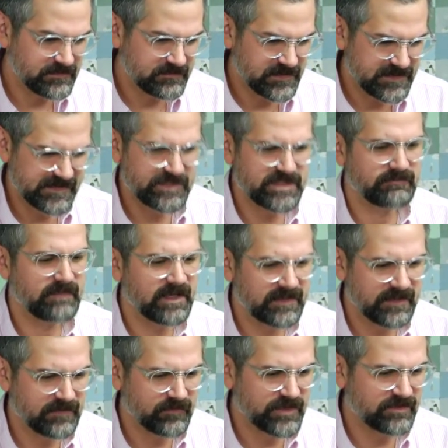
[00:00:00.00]
decision
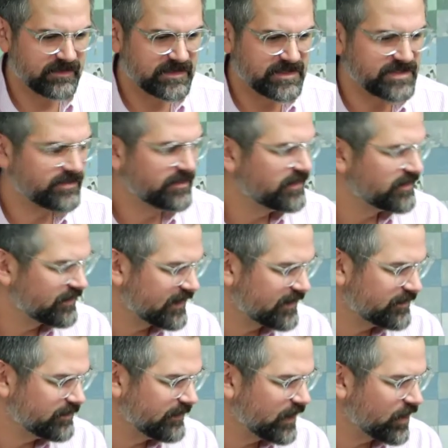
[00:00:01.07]
making when you're in the studio. How
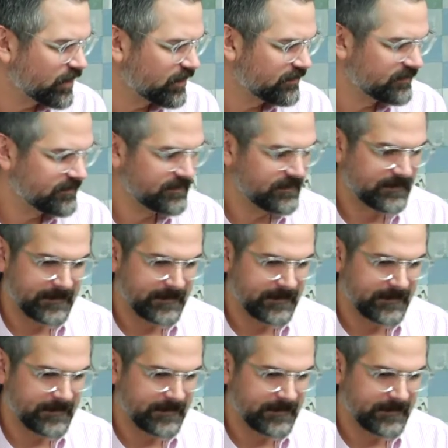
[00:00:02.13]
do you make art?